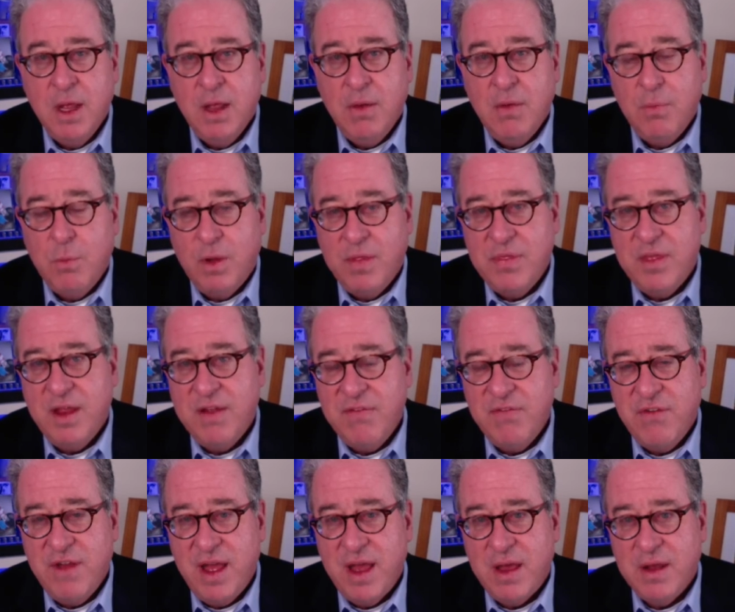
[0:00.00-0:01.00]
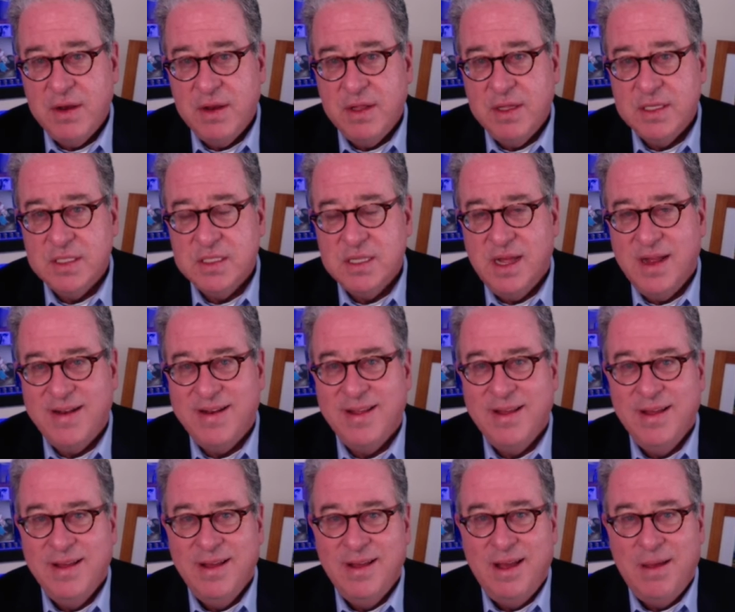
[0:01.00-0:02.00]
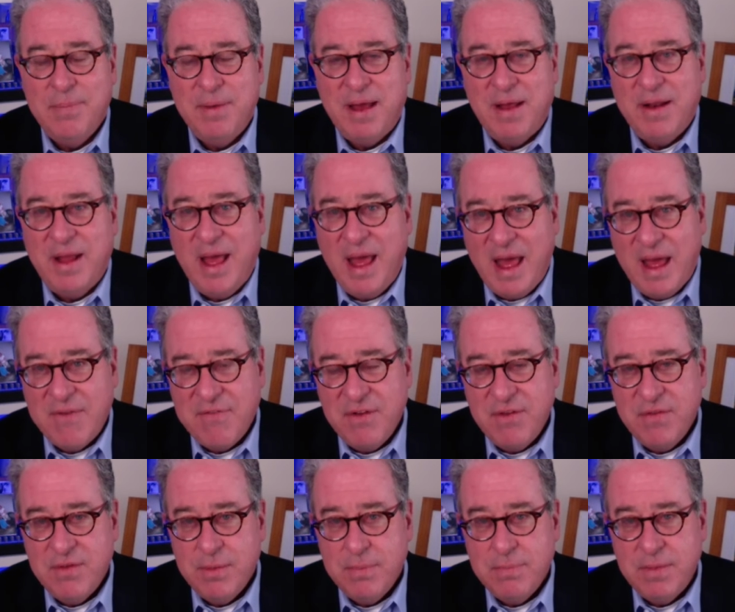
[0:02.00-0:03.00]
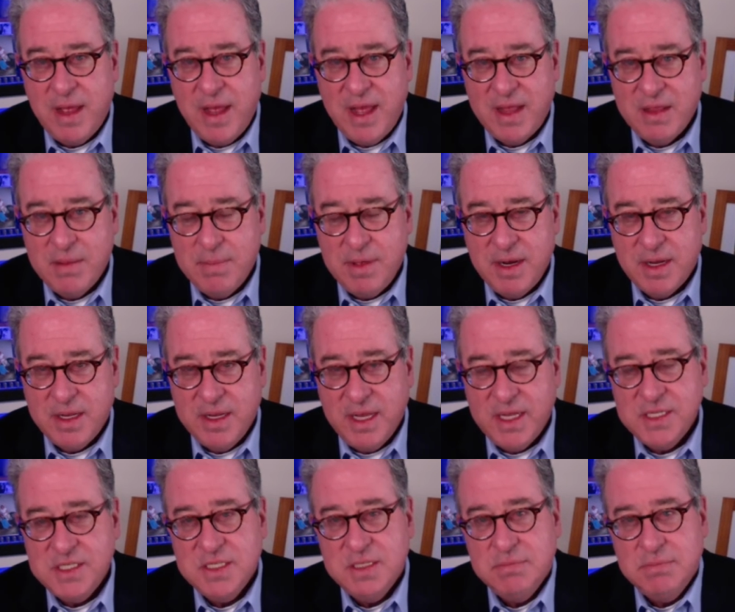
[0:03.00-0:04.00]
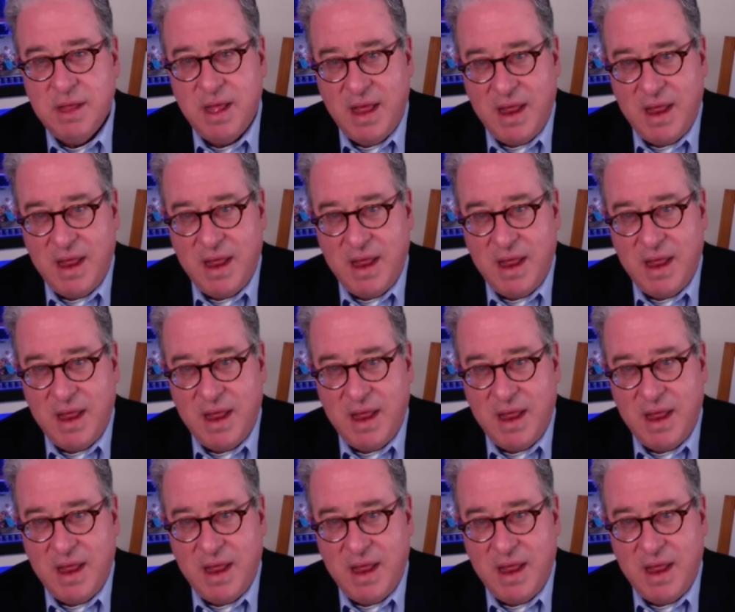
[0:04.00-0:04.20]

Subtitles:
what they found is that about half of them had the medication,